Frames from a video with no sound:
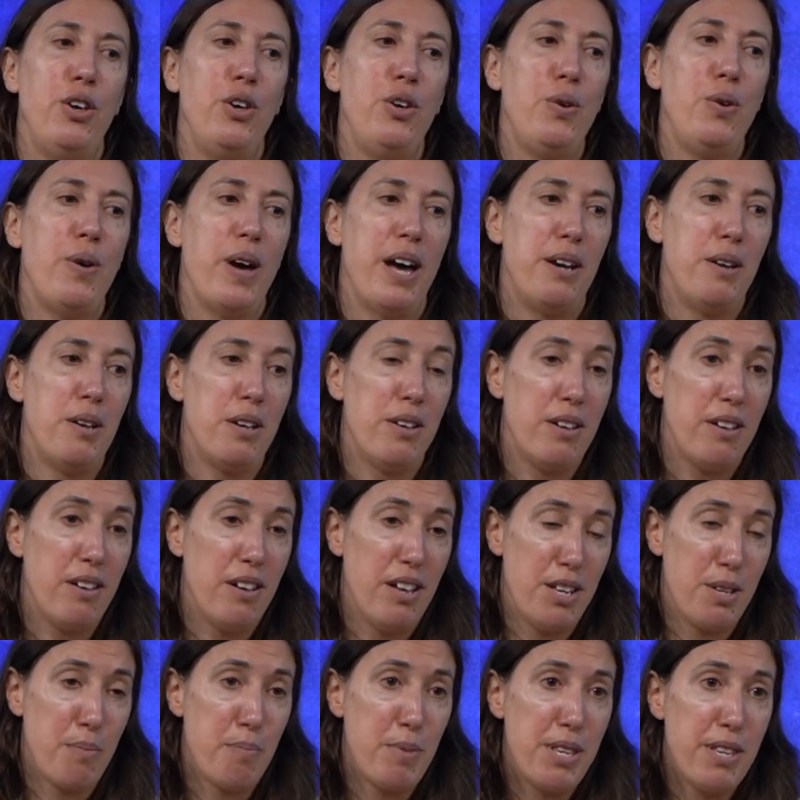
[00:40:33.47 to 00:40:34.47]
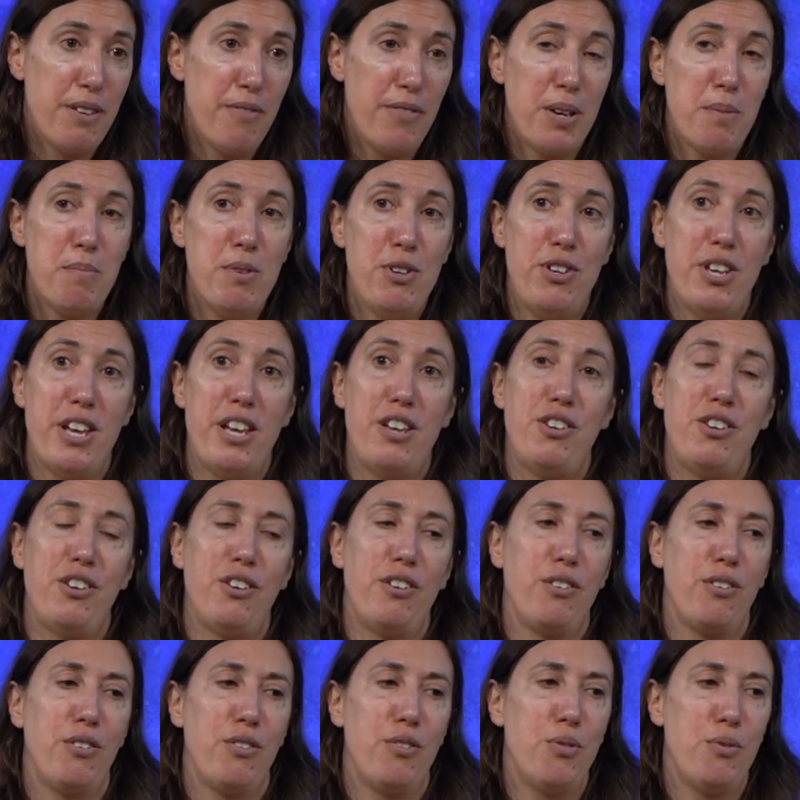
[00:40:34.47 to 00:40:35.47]
who had a specific
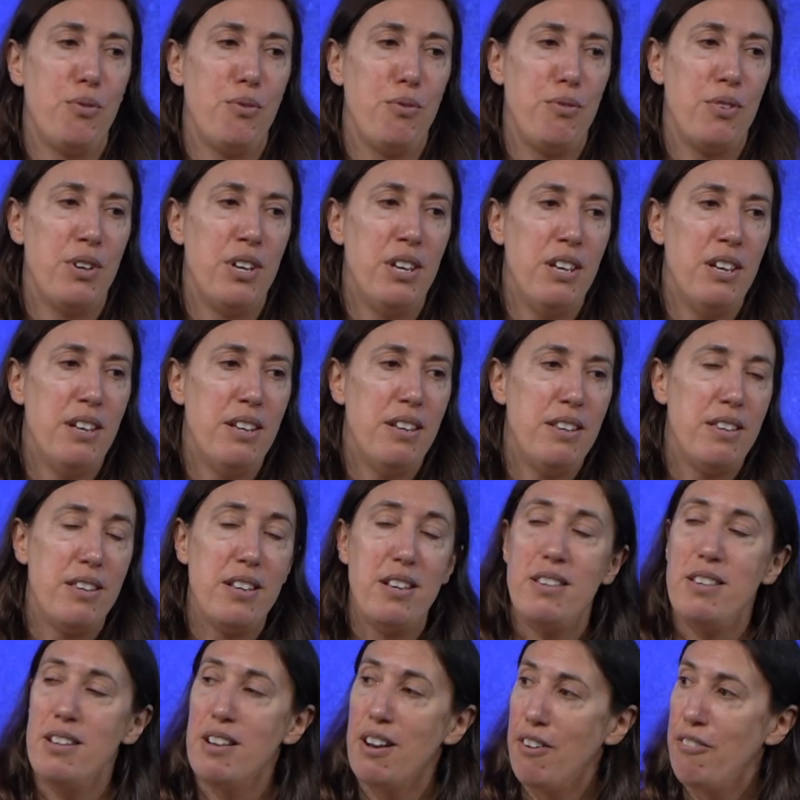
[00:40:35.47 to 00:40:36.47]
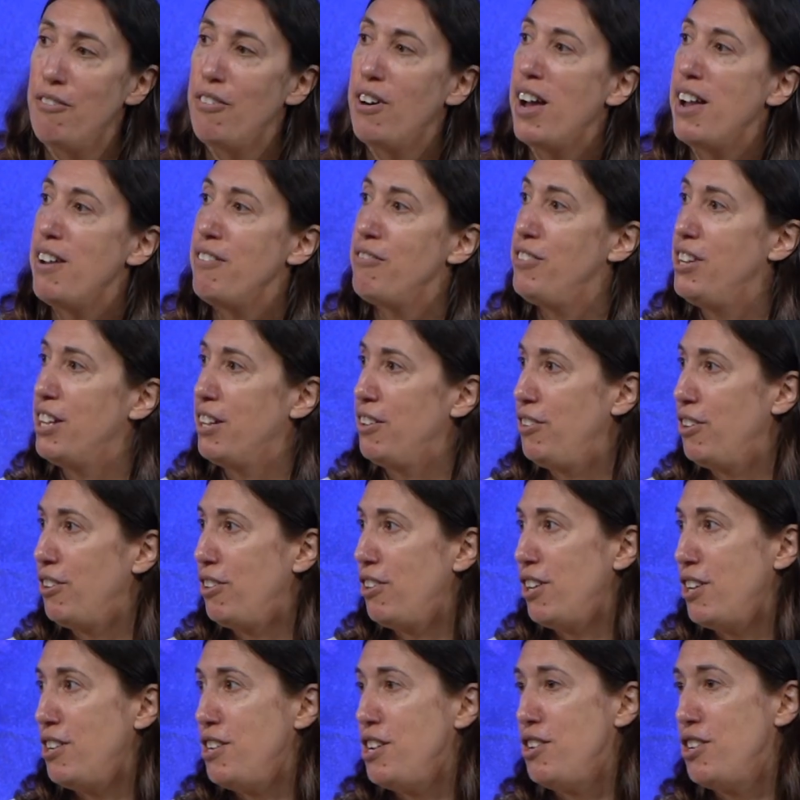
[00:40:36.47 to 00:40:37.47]
mutation called CCR5 delta
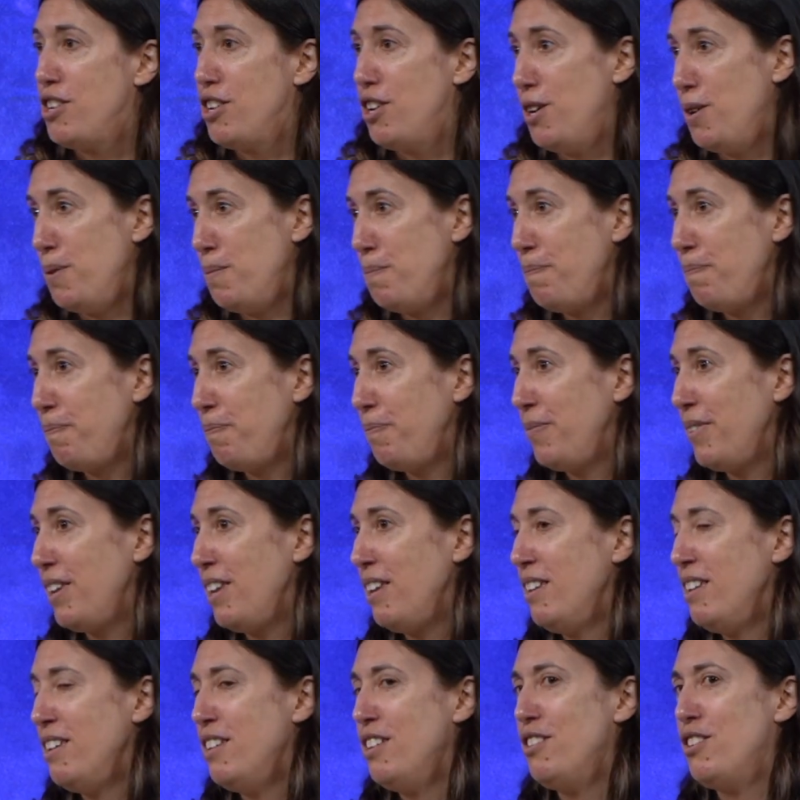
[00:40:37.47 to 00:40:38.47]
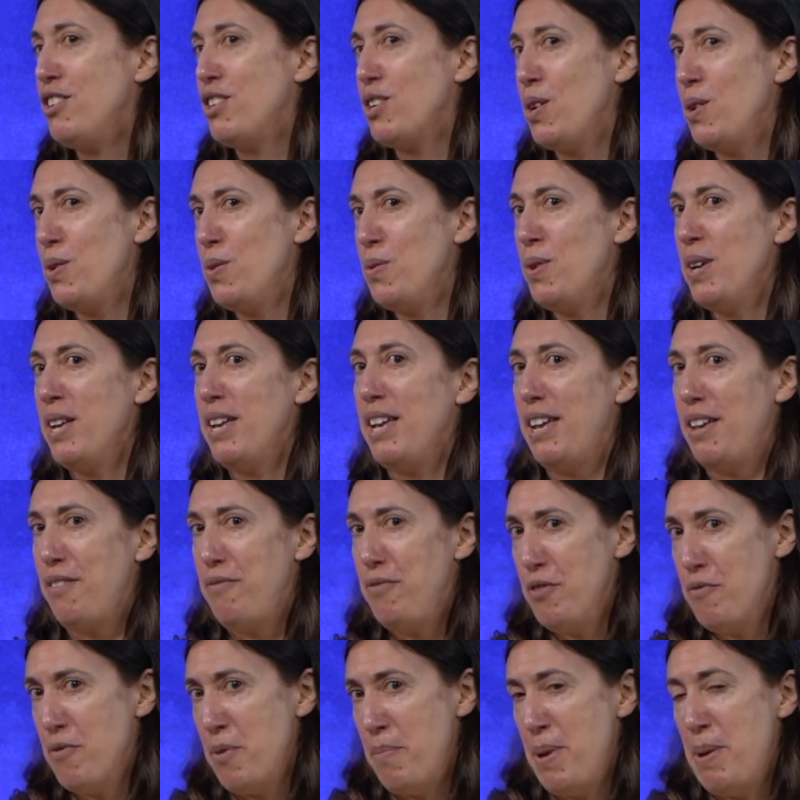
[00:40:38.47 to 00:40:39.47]
32. So if
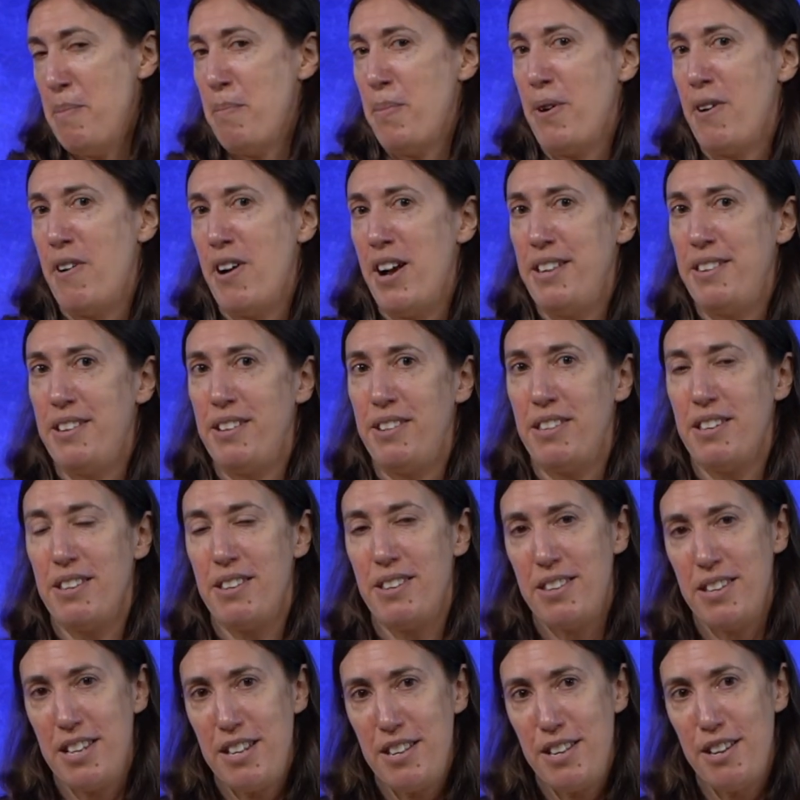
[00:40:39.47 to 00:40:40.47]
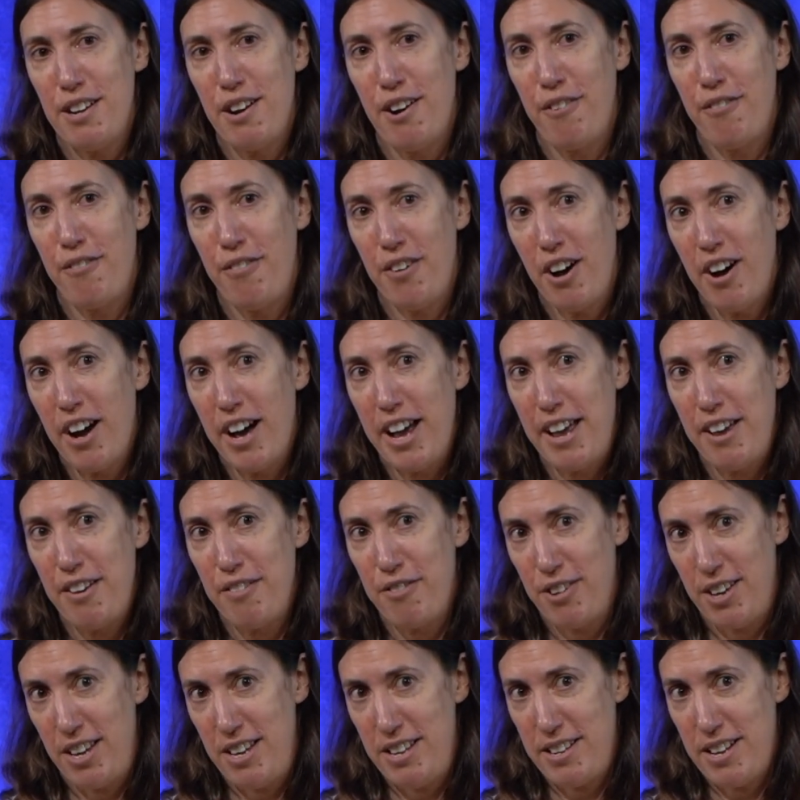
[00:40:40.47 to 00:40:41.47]
you remember, I said that
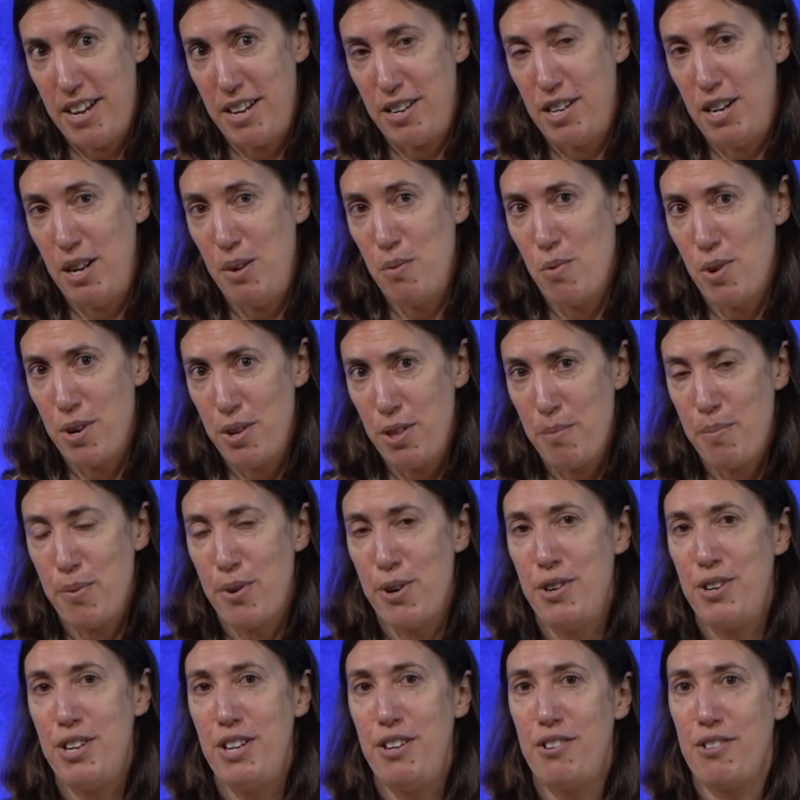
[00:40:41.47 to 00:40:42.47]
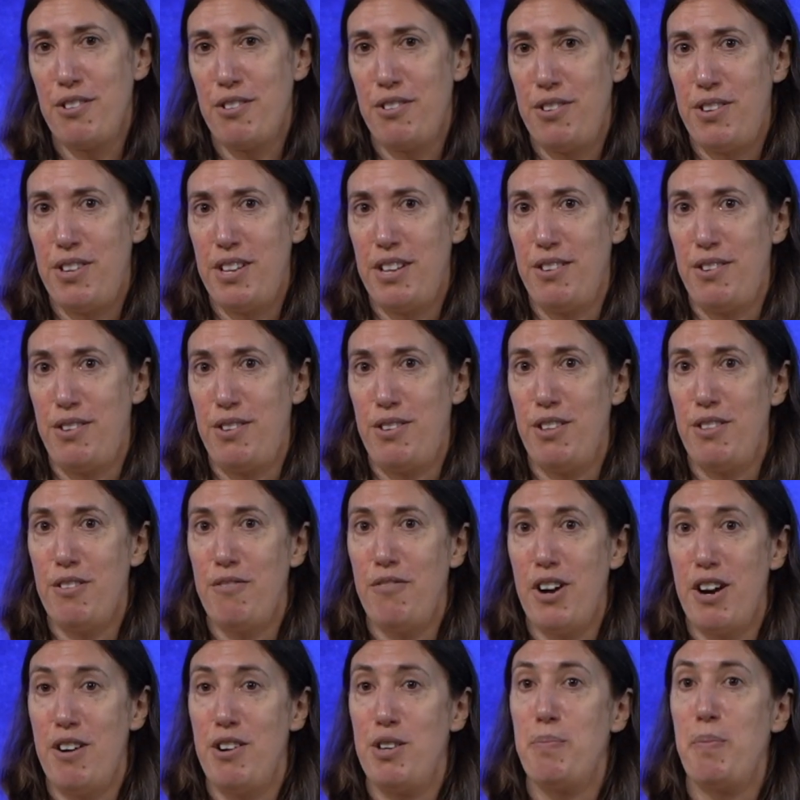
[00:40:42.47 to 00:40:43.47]
CCR5 is actually one of the proteins on cells that the
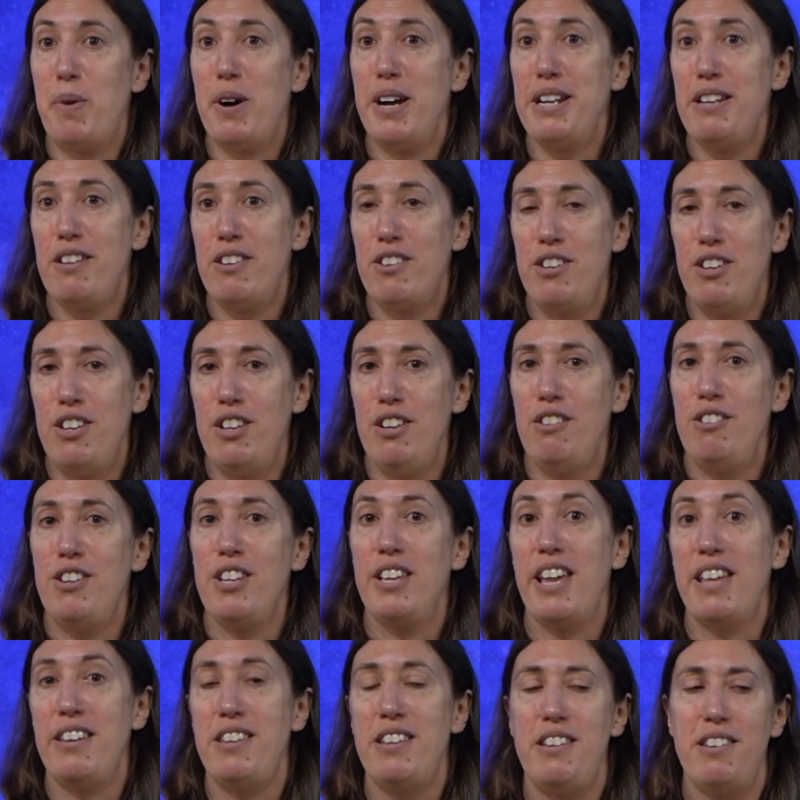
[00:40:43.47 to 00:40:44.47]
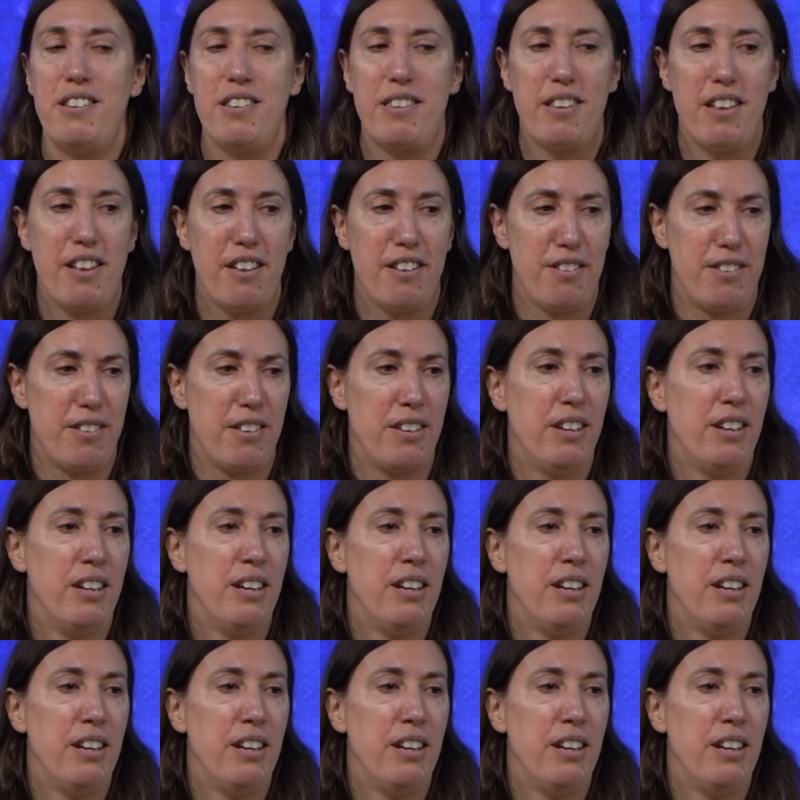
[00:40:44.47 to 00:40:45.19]
virus binds to get into cells.